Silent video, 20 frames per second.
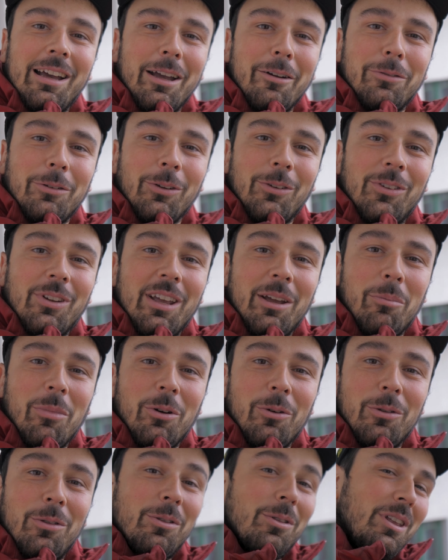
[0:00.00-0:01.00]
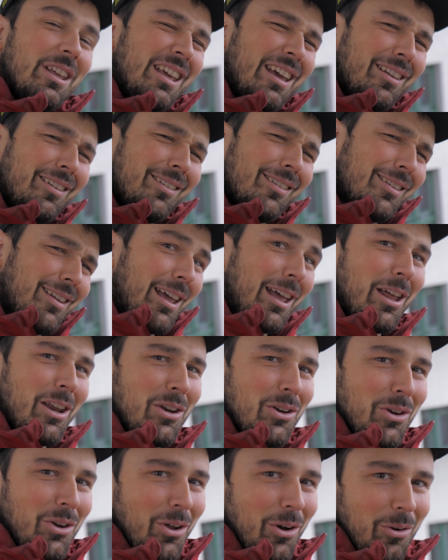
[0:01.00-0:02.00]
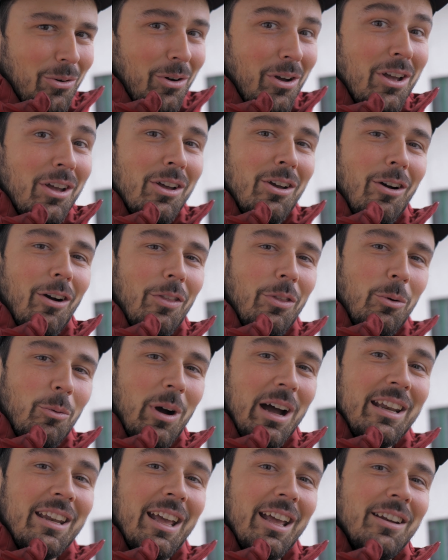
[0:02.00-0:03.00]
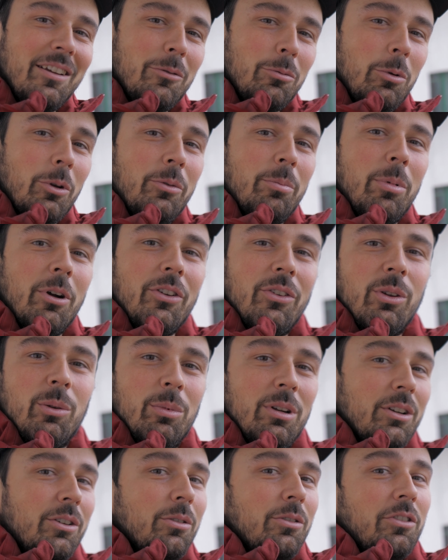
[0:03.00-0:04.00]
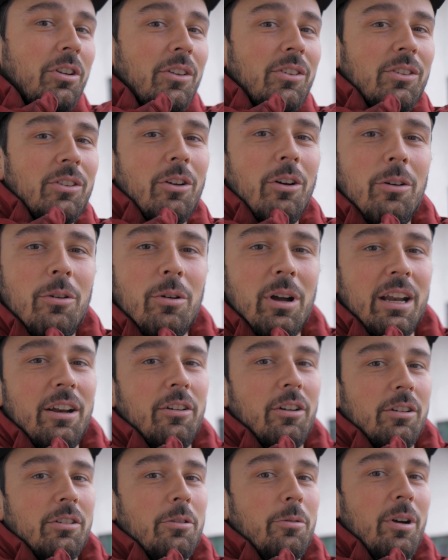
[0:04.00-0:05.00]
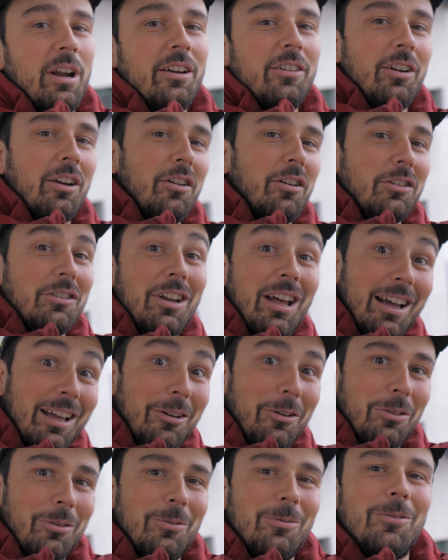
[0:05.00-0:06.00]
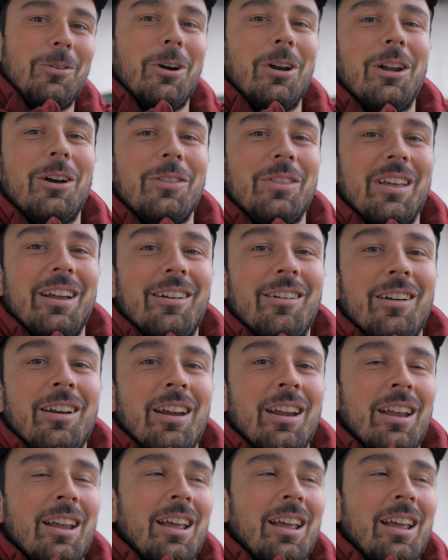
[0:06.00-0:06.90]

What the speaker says: I have to say both yes and no. On the one hand, it was possible to just go and not crash and not die on the foil out there.